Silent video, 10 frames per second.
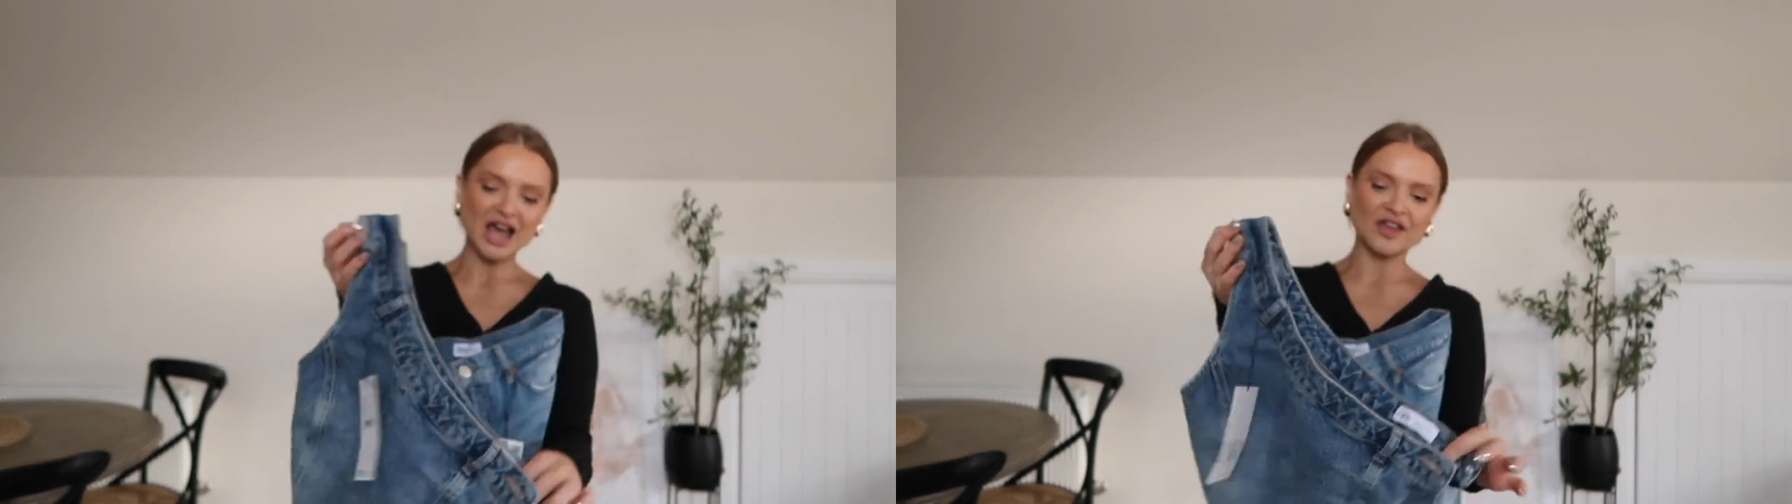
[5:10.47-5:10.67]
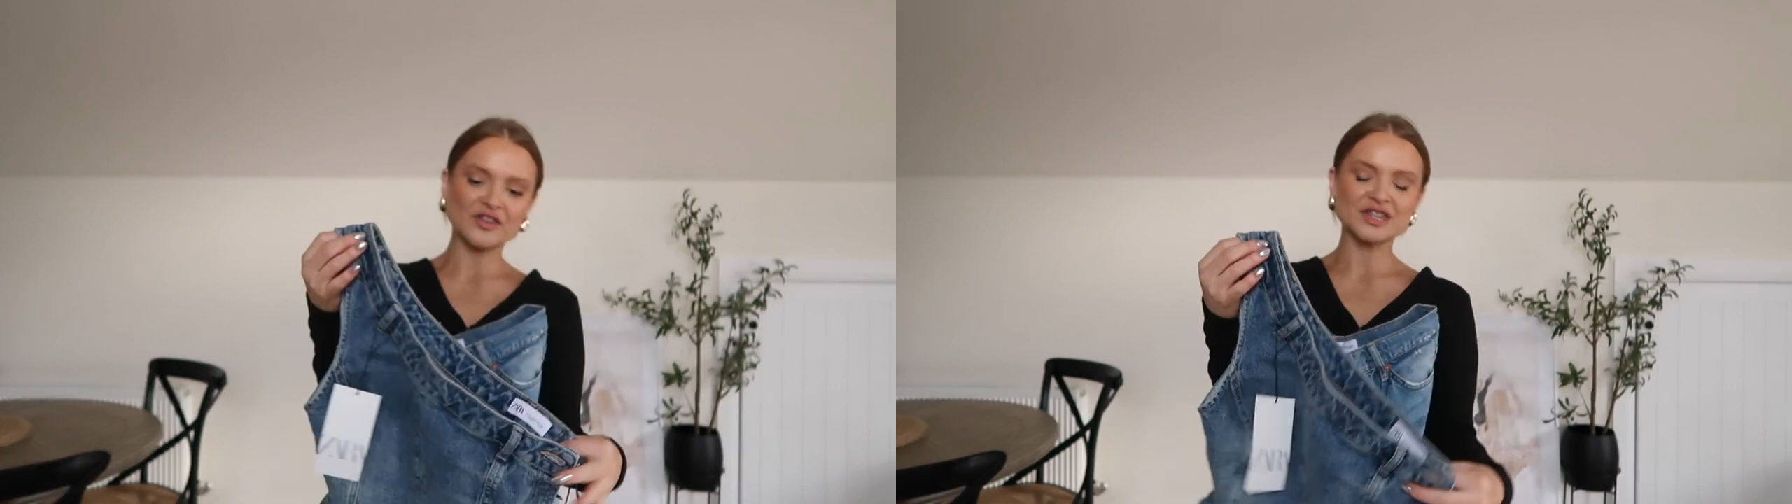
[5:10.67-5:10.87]

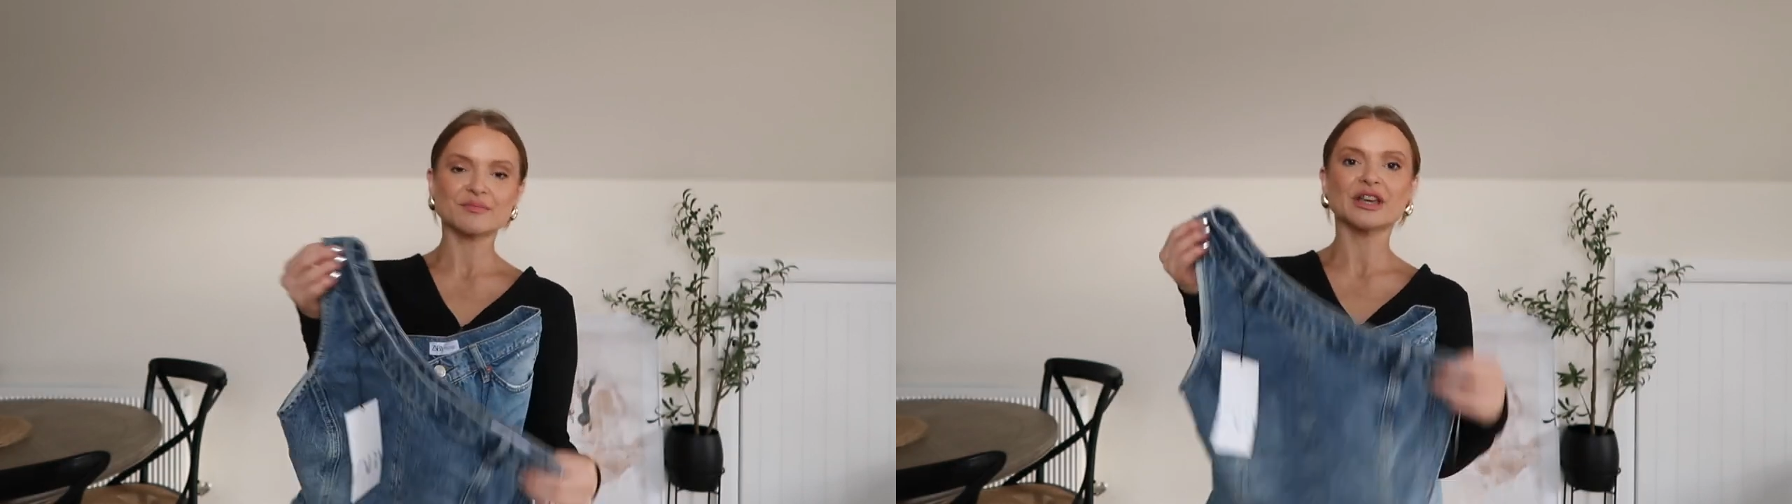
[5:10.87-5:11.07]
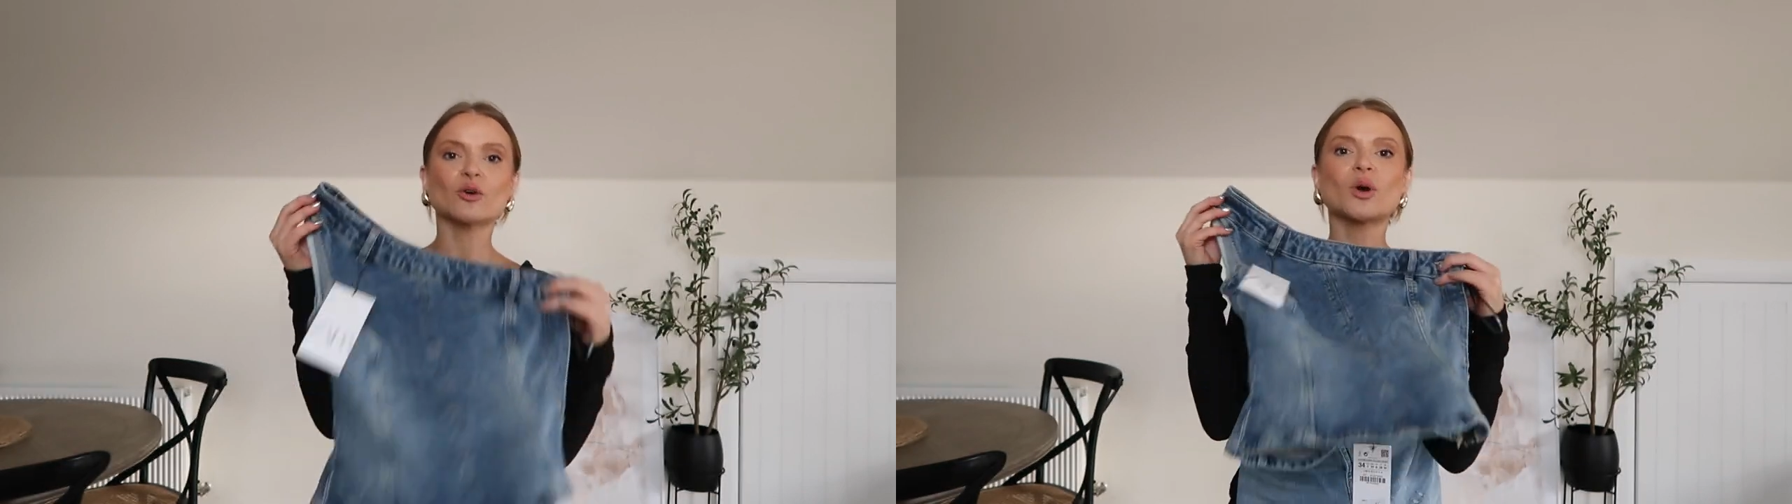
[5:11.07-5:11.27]
and this is
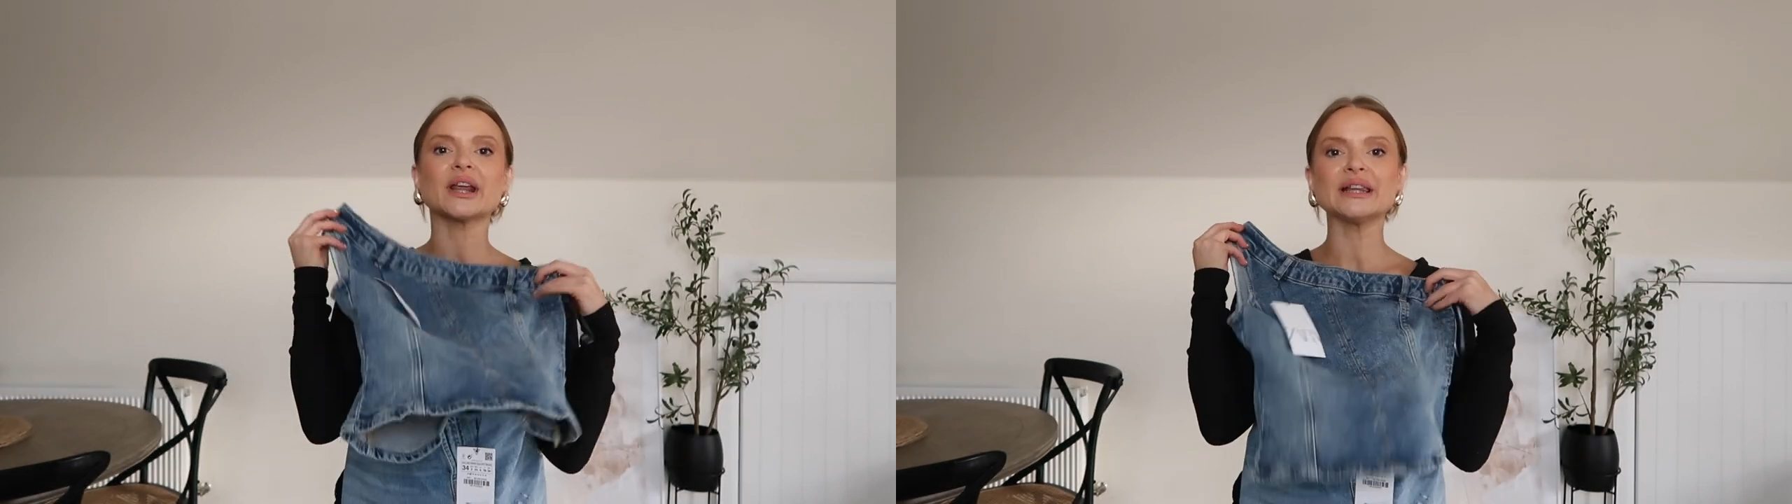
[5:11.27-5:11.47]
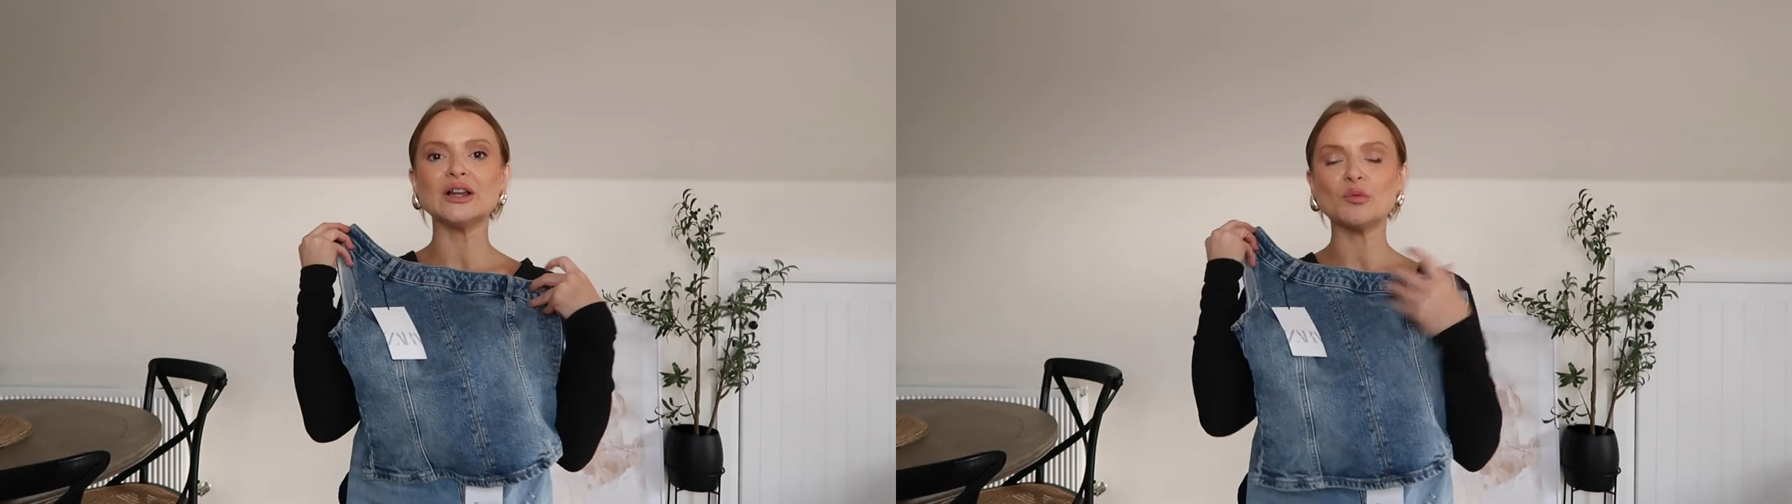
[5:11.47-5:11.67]
my
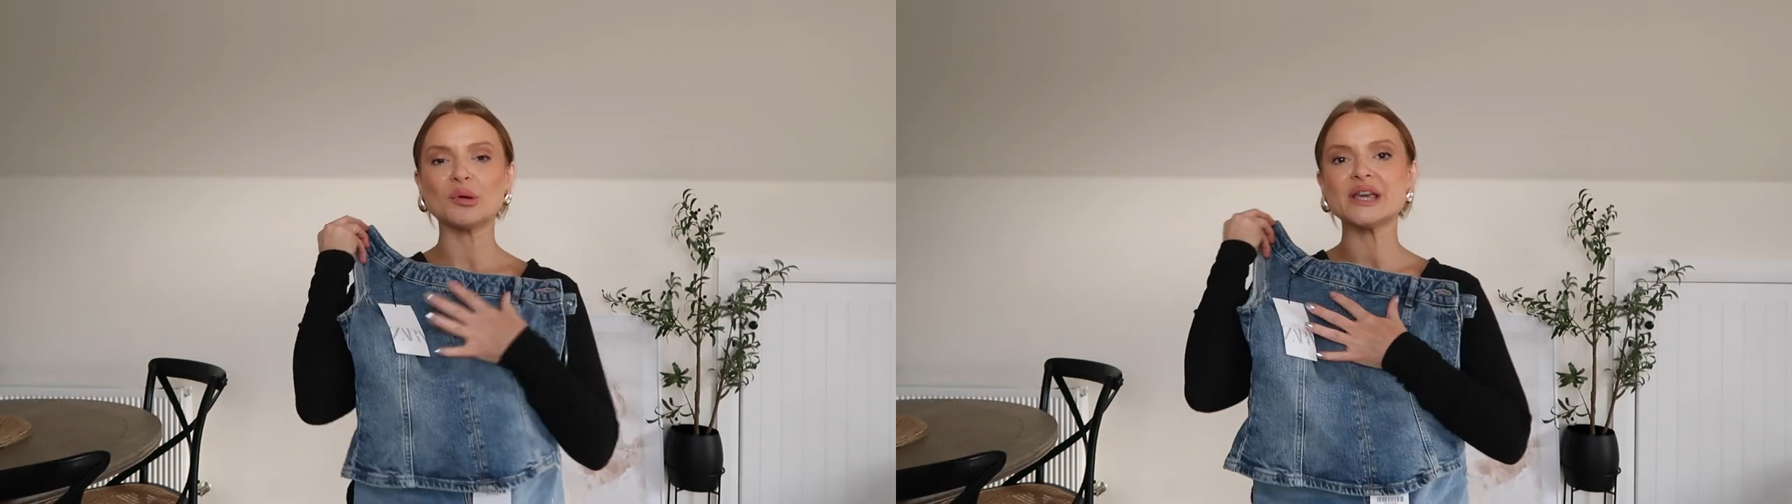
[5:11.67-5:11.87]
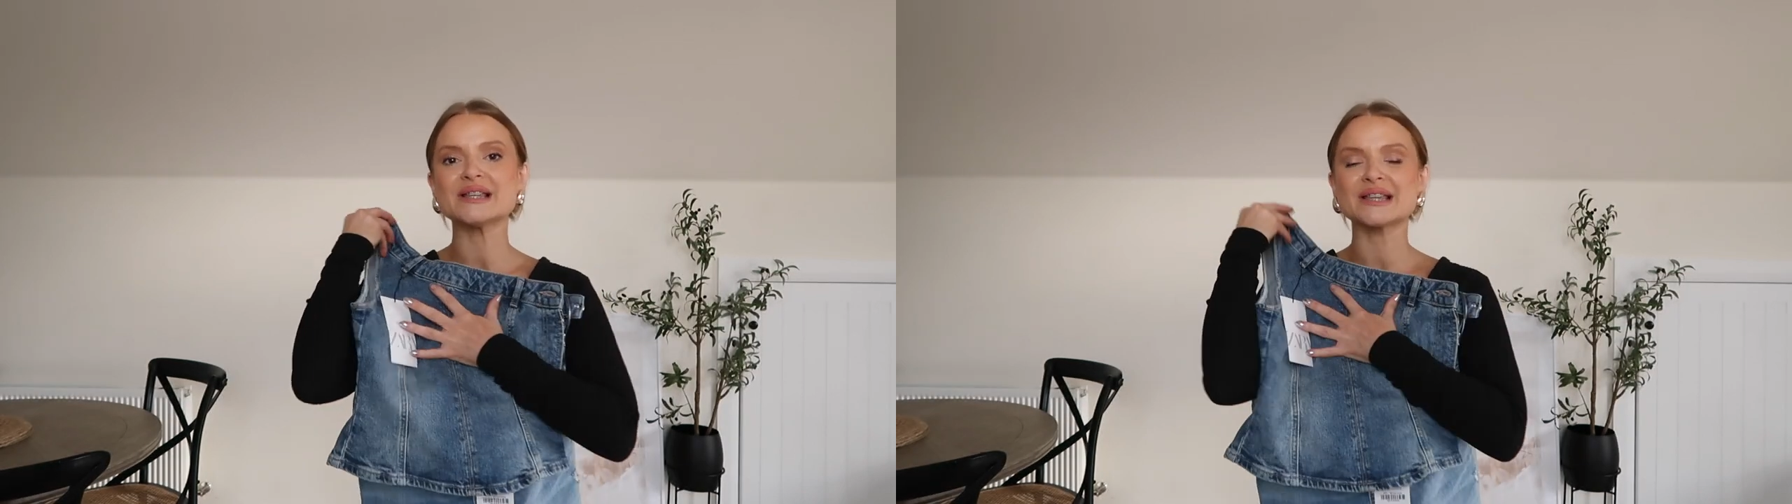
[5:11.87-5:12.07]
quirky little
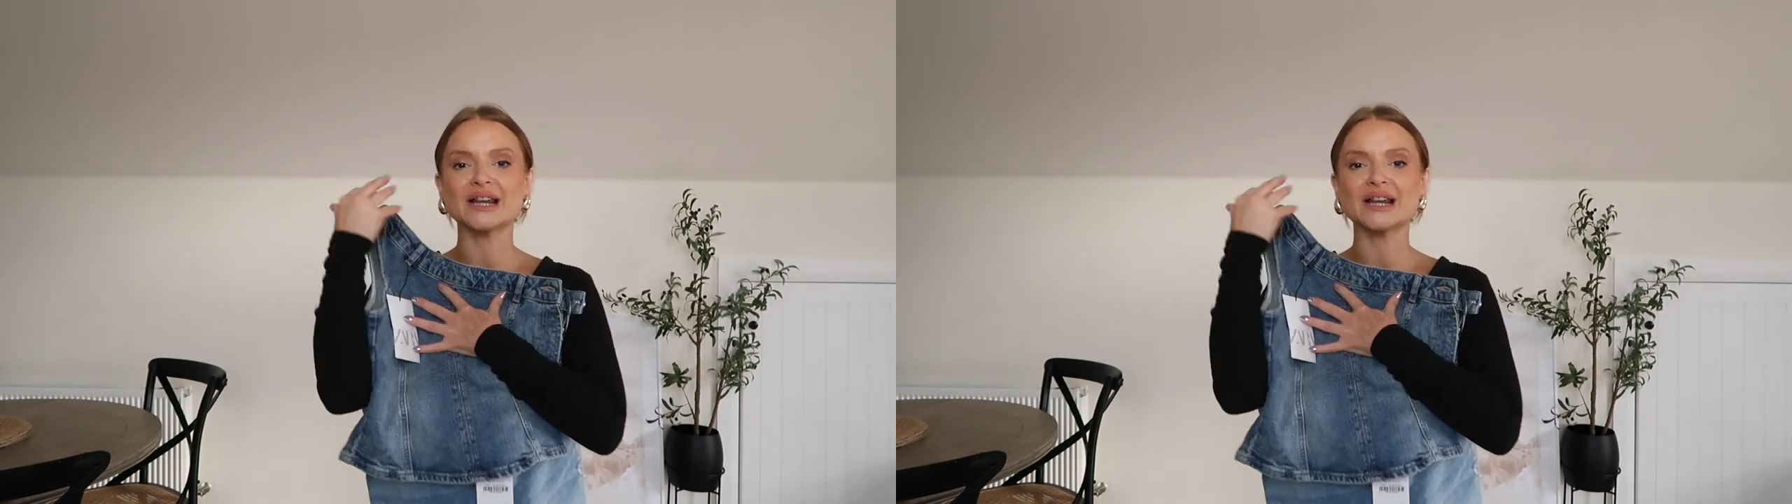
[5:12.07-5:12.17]
piece